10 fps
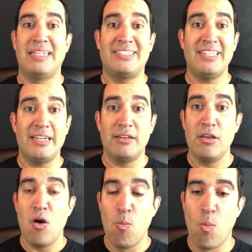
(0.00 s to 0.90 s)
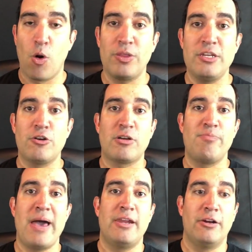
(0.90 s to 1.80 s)
That's it. More than your
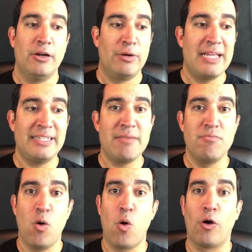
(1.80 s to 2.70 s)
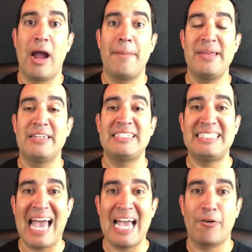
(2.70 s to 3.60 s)
competitor. And when I say more, I mean a
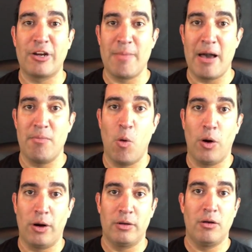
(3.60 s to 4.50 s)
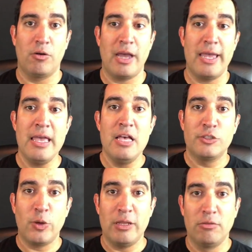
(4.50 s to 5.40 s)
staggering amount more, okay?
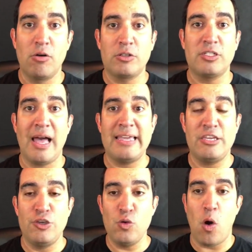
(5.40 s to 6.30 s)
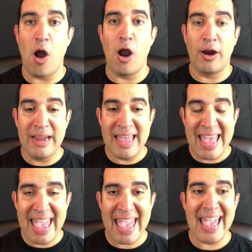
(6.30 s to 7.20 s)
So it looks like you are
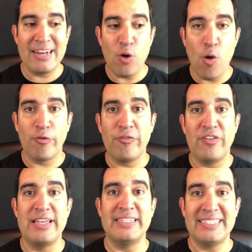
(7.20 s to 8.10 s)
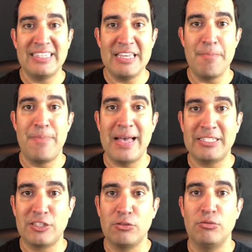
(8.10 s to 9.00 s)
hand over fist the
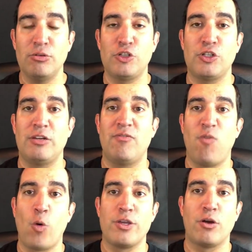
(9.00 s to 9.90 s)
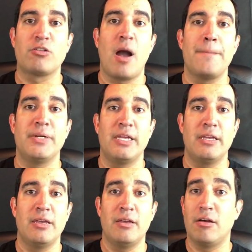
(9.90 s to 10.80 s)
best solution for your company.
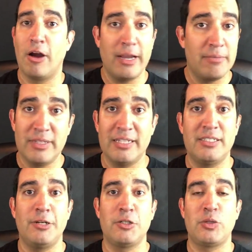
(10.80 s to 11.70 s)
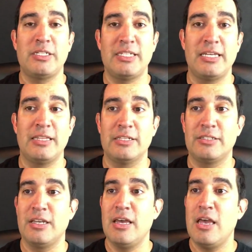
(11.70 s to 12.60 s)
All right? That's serious when I say
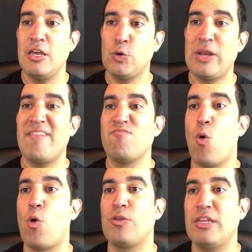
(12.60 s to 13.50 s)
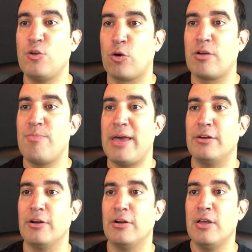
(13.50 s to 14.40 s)
this. You want to have more than your
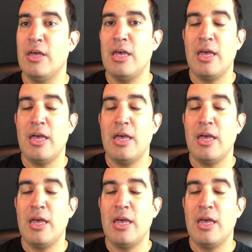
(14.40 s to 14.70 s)
competitor.